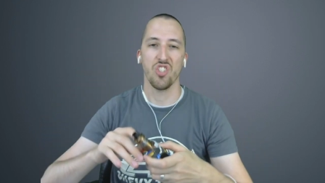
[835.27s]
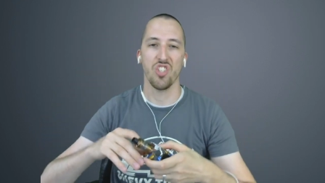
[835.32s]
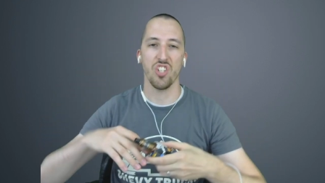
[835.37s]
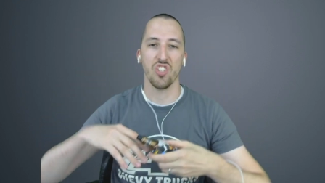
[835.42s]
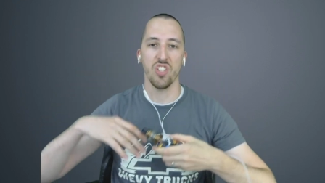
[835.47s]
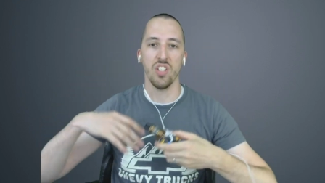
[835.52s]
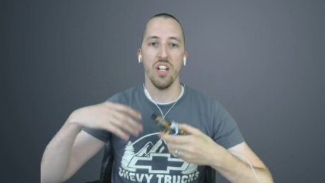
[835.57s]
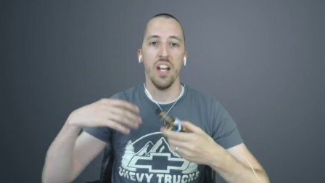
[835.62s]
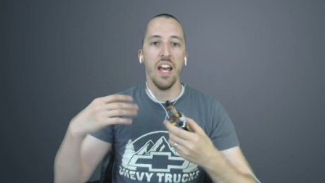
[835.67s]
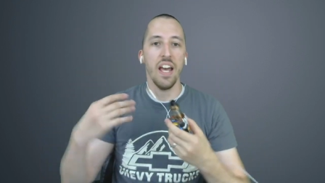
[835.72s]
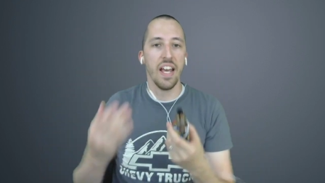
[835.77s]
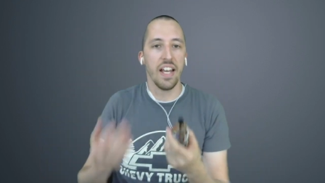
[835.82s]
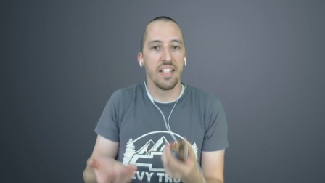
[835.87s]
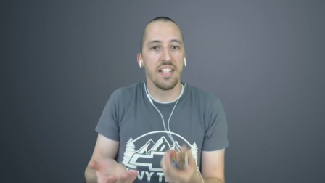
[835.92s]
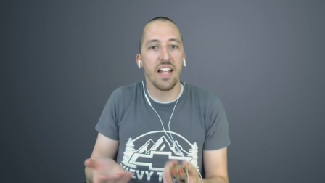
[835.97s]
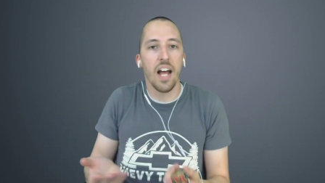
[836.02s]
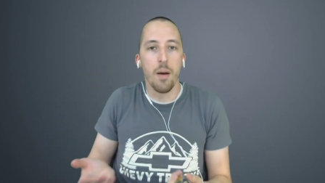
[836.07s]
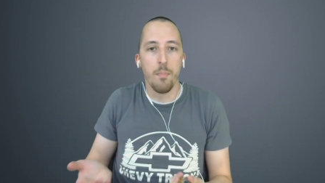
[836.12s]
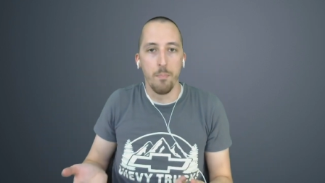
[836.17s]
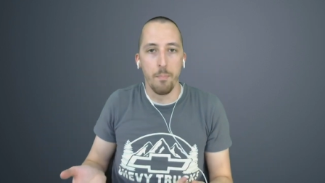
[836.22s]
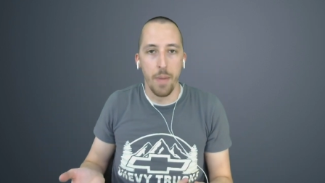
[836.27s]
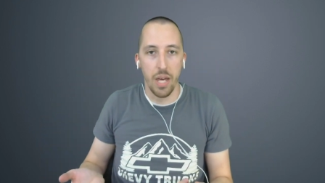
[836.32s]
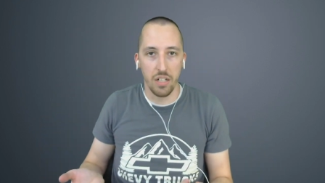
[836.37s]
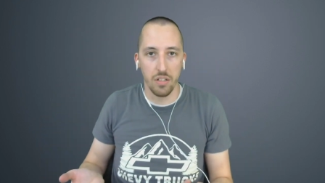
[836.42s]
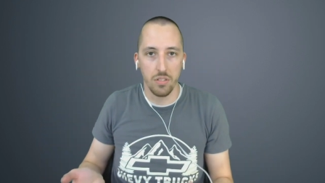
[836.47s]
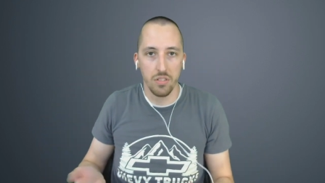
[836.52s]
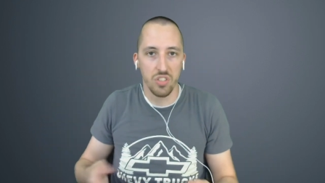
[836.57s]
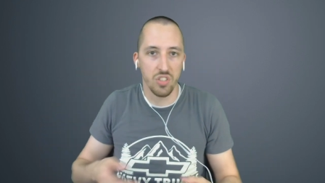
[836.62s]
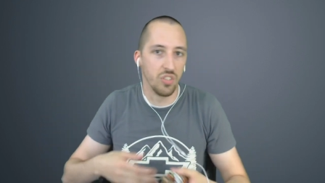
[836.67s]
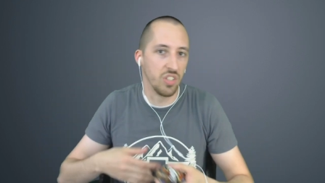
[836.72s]
doesn't, it's not
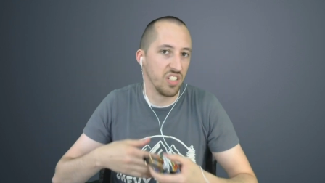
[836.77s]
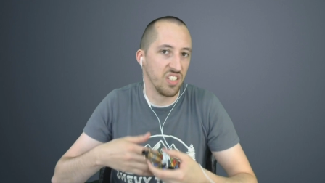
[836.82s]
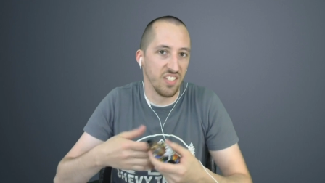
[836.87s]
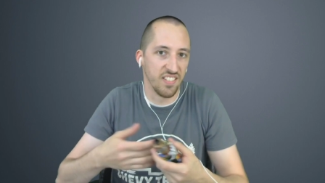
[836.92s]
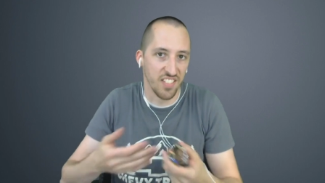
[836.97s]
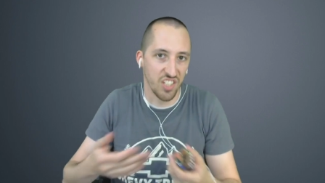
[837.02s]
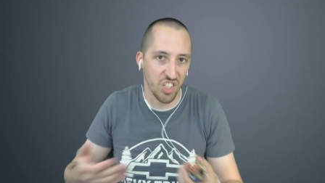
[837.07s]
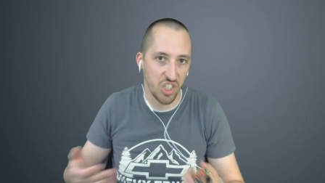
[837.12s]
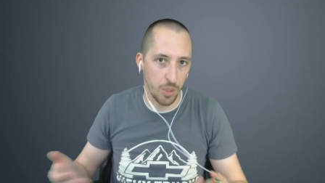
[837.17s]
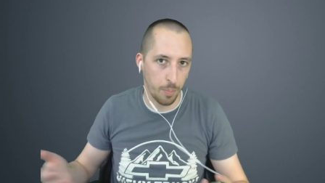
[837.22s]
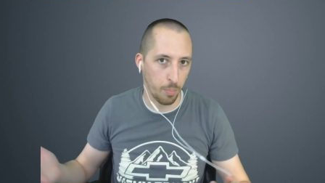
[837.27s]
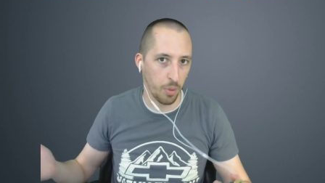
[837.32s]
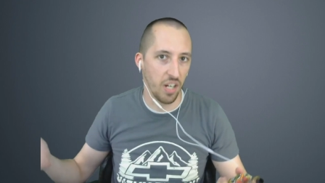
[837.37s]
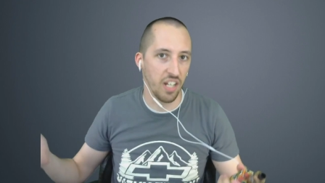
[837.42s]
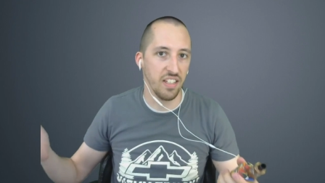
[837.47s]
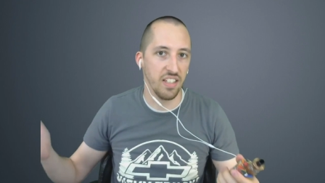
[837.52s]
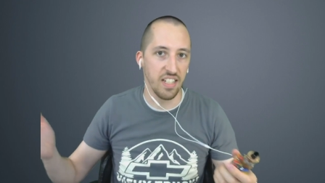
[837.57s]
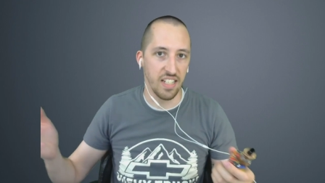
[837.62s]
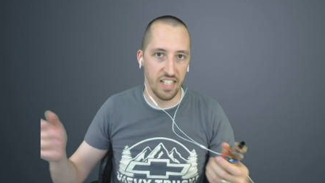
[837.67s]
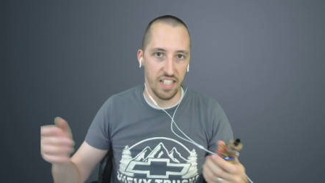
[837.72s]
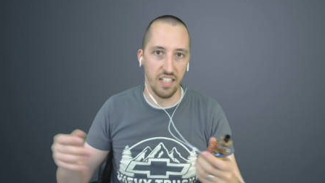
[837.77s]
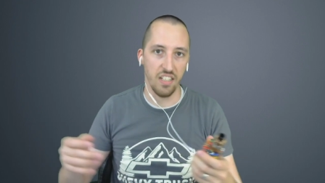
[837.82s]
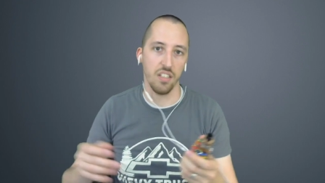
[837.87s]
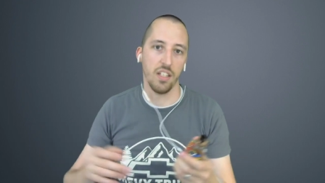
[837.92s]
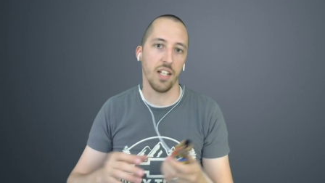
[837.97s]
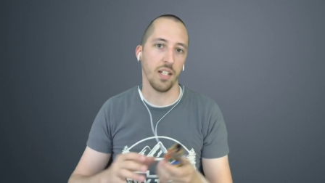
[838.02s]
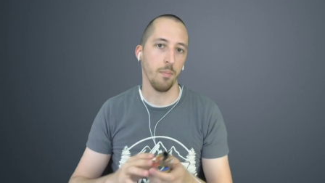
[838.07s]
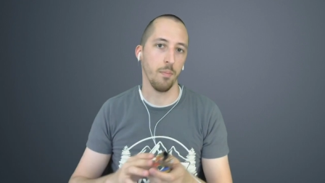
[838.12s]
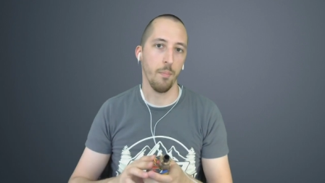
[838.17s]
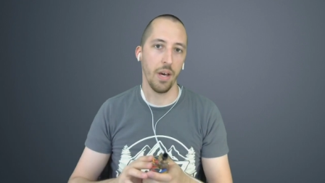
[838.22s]
metal, so it doesn't spread the heat
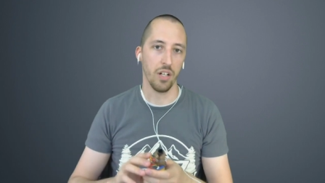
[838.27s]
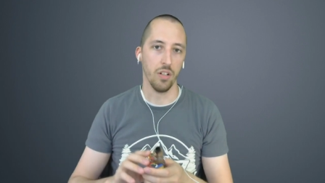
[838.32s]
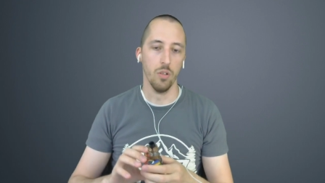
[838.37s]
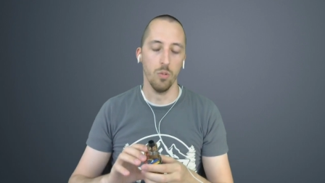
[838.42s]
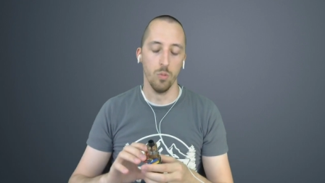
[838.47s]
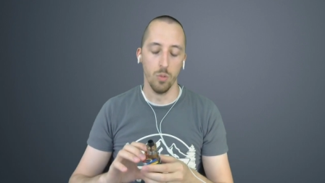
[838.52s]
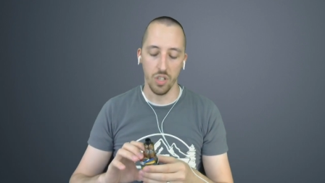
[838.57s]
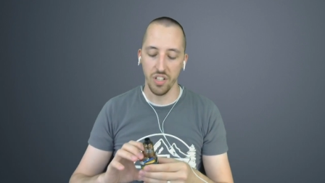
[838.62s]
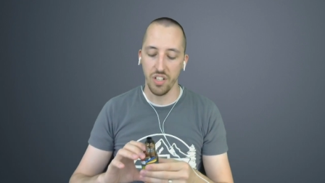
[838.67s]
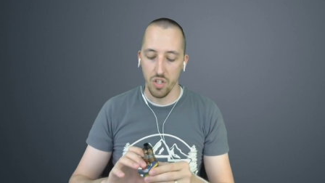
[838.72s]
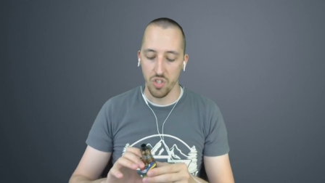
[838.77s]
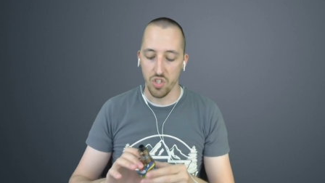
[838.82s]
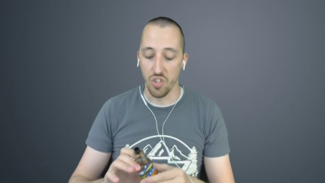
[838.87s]
like metal would.